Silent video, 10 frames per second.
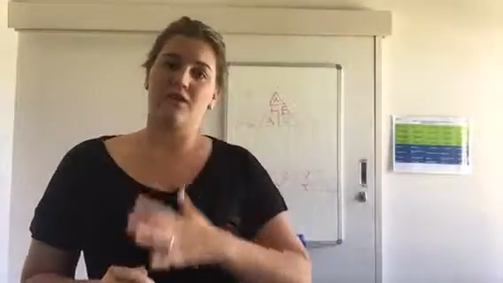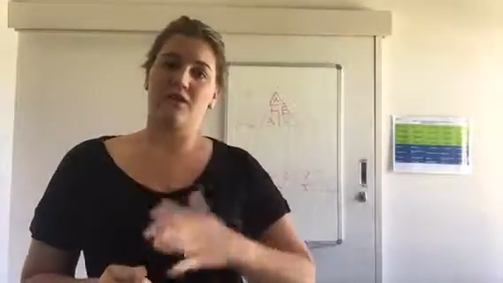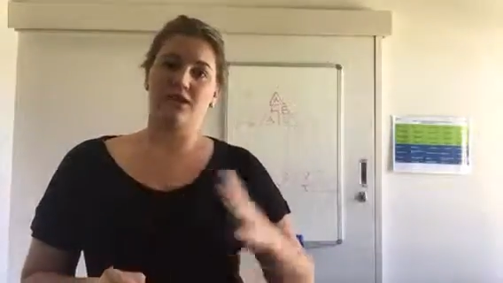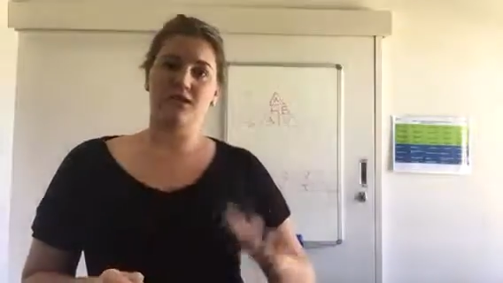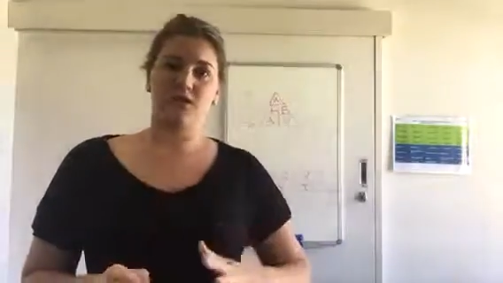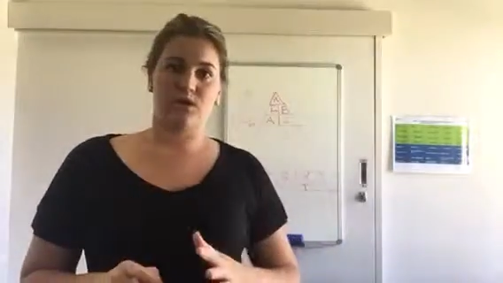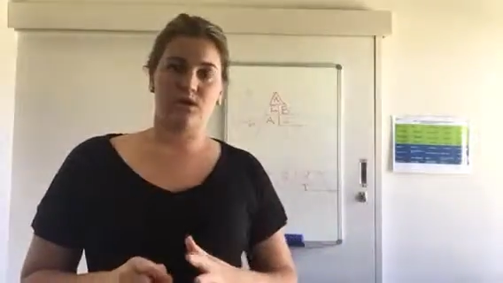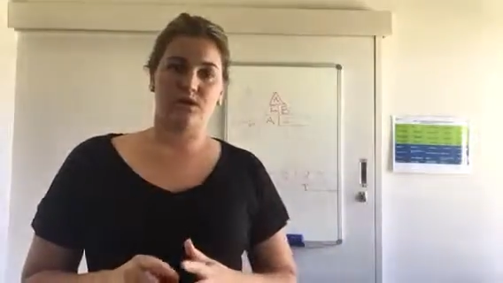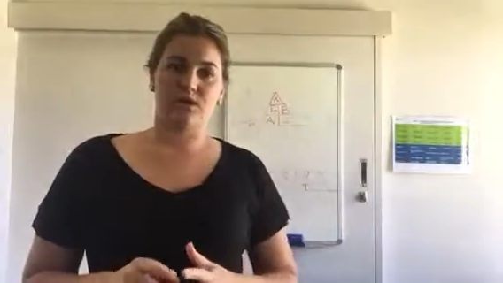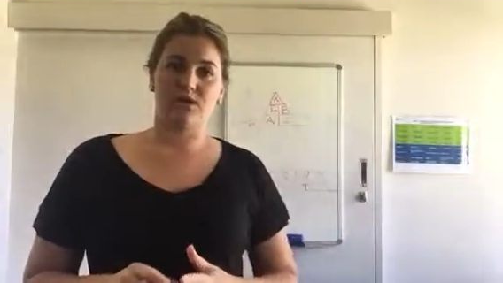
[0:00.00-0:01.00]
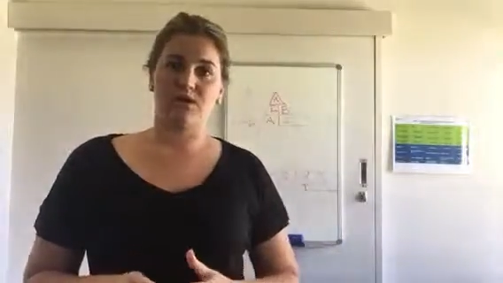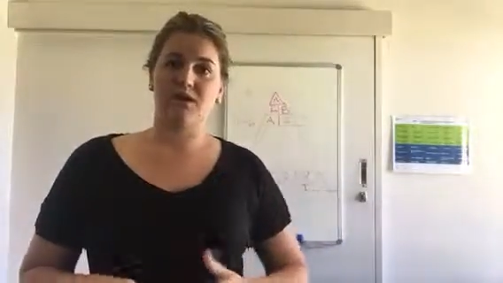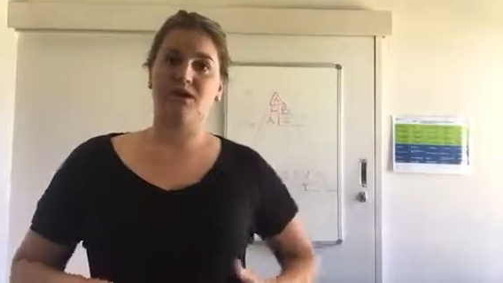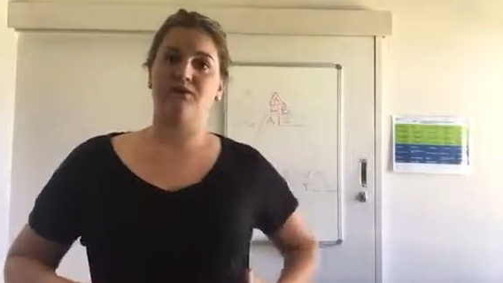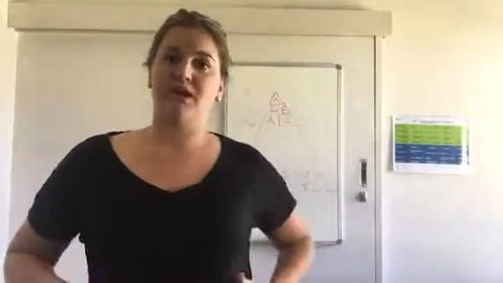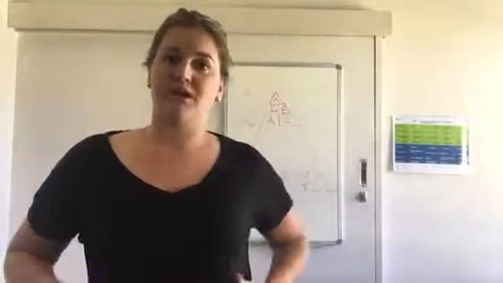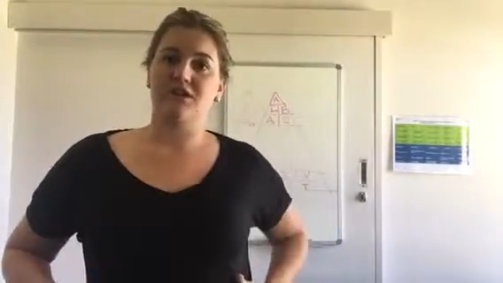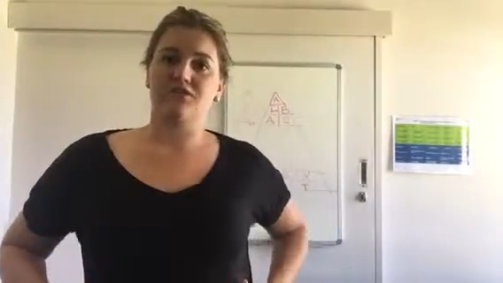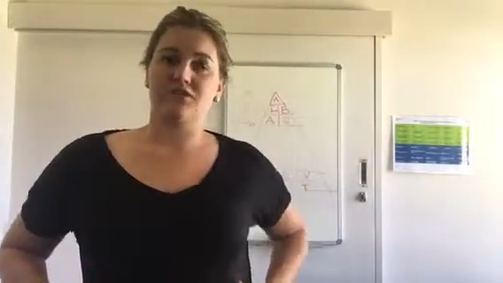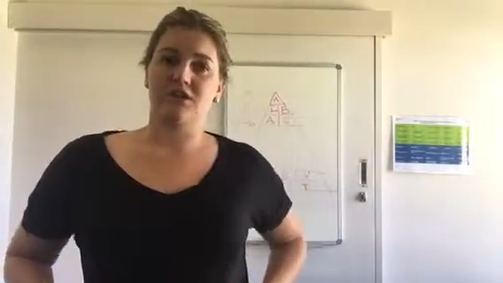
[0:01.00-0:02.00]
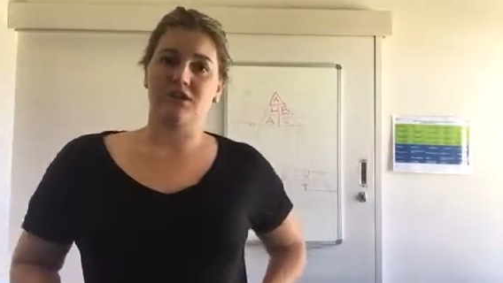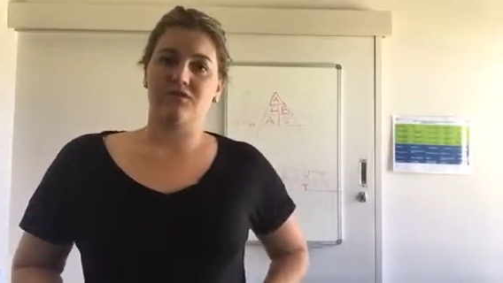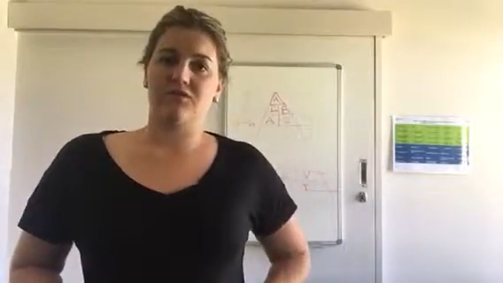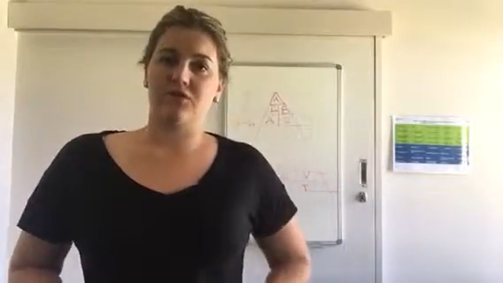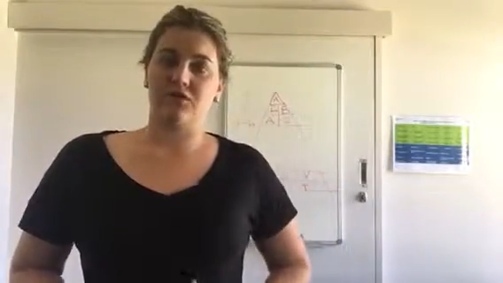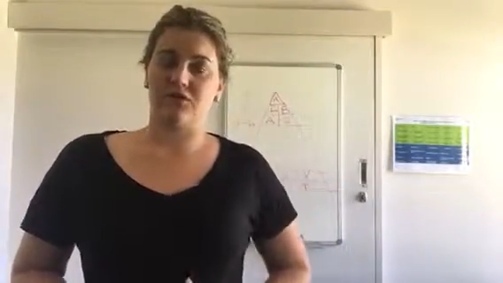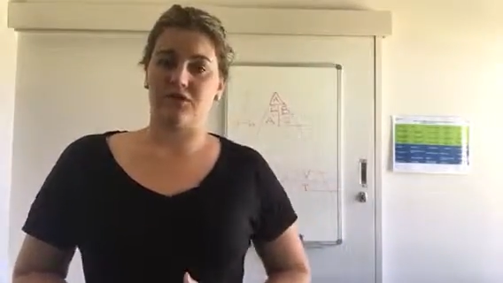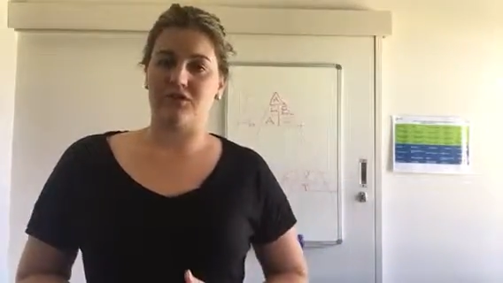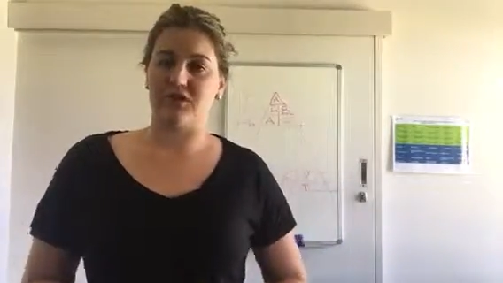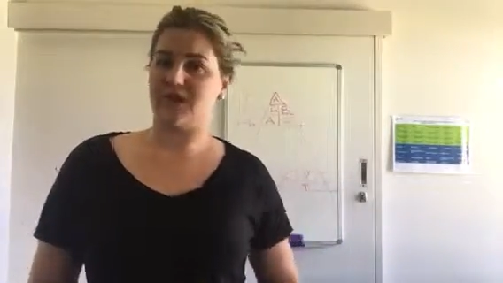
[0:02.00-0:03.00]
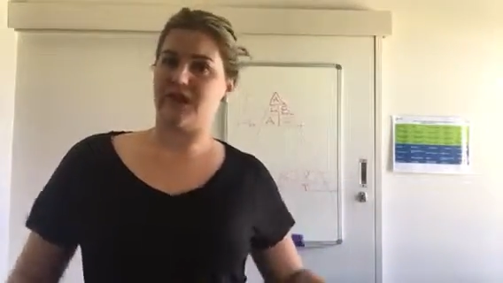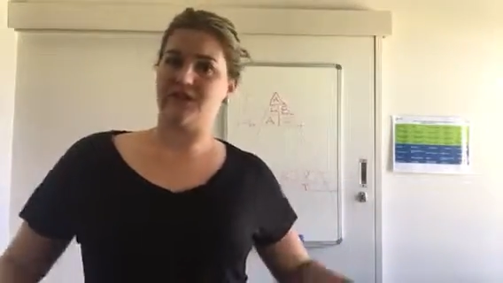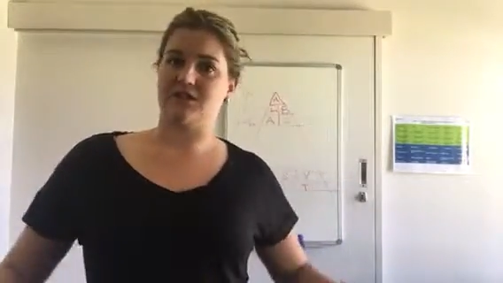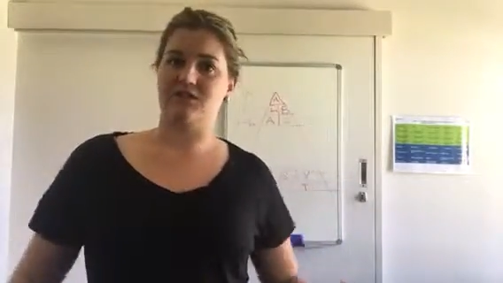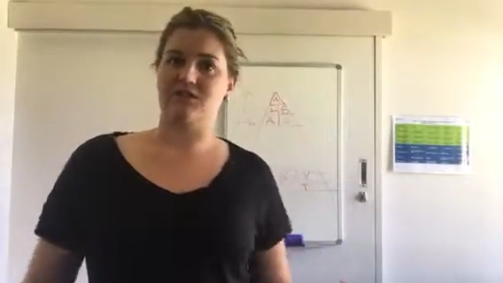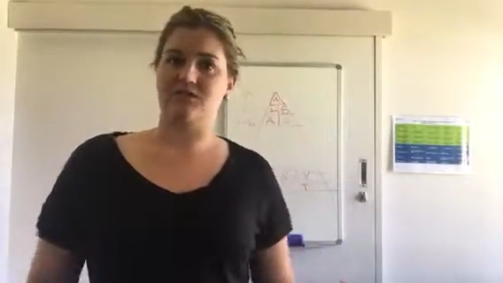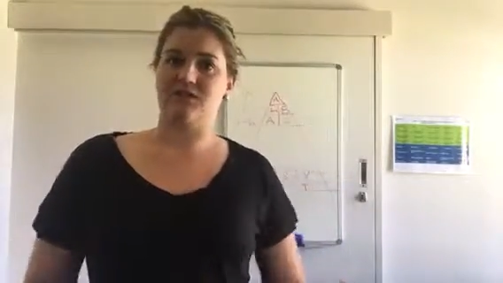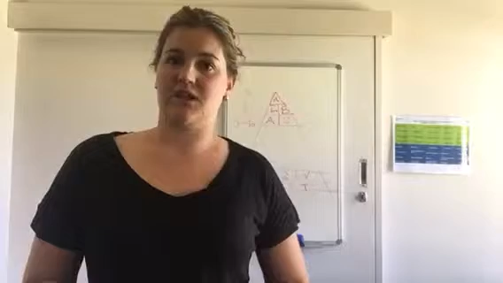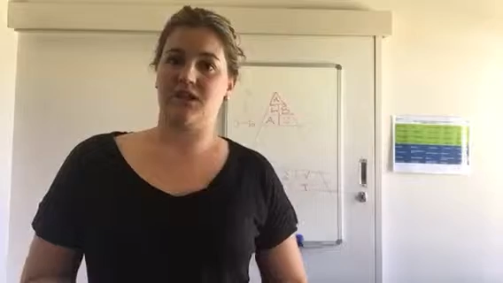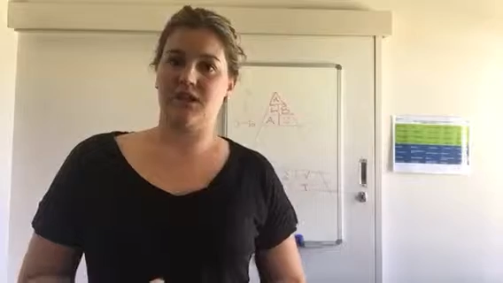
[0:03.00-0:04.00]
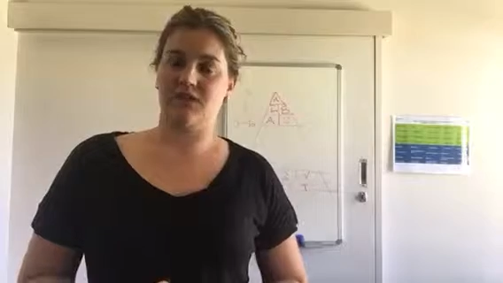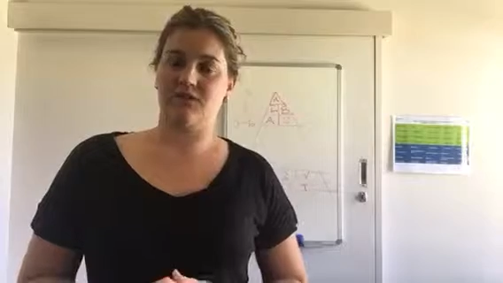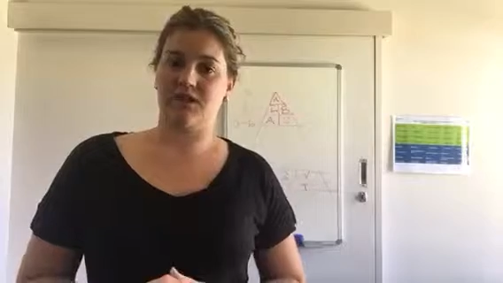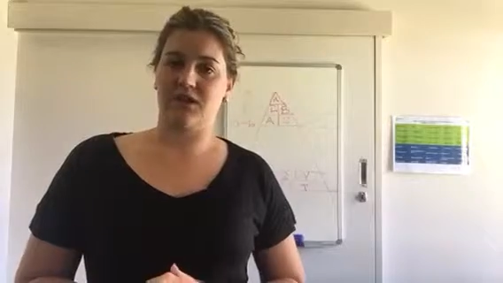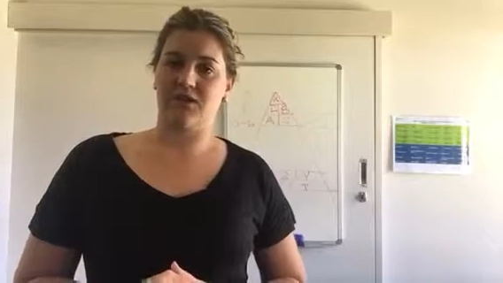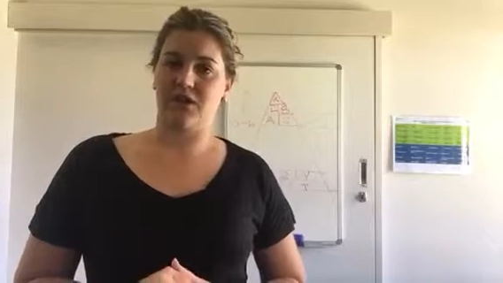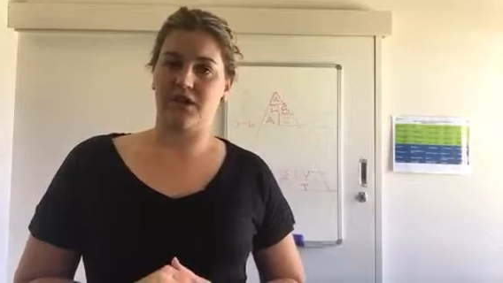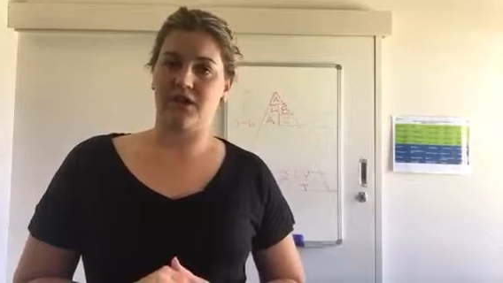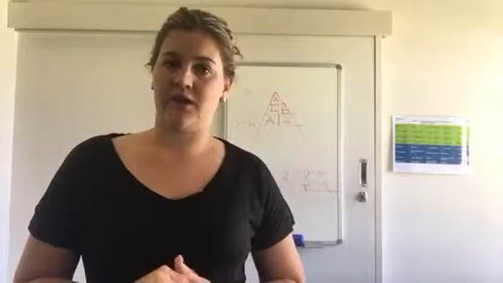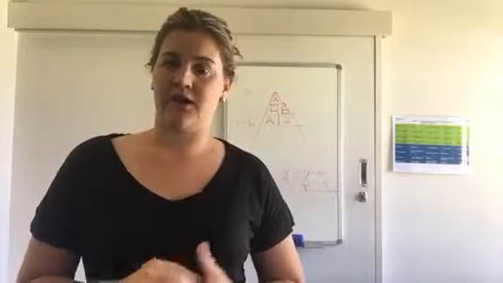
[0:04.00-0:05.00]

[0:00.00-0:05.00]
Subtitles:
the kids that we're working with in making sure that they've got those foundation skills that they need for their learning.